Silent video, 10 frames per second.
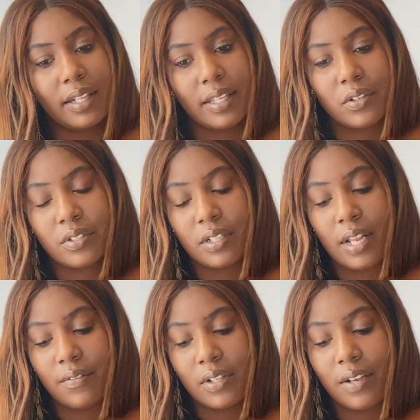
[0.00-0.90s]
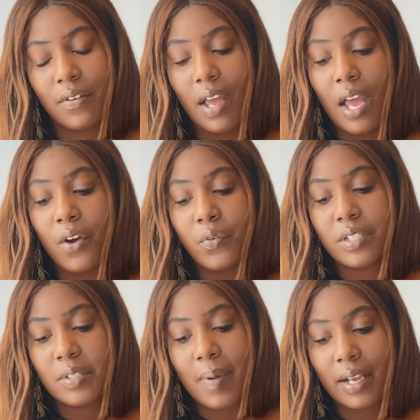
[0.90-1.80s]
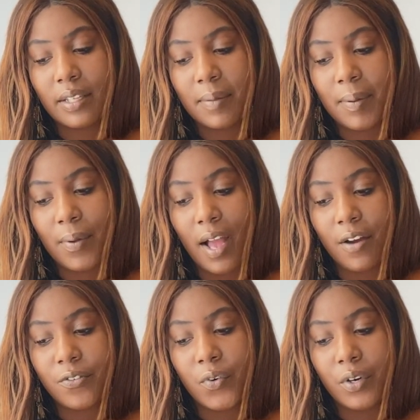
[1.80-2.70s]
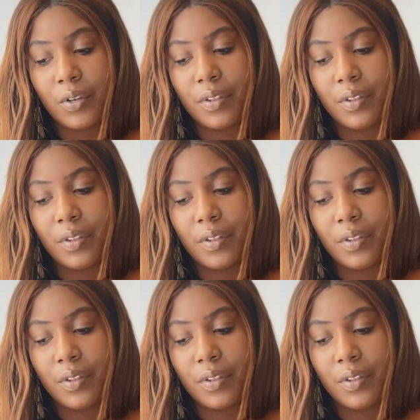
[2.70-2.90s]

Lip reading: Like, there's a level of respect that people have for you.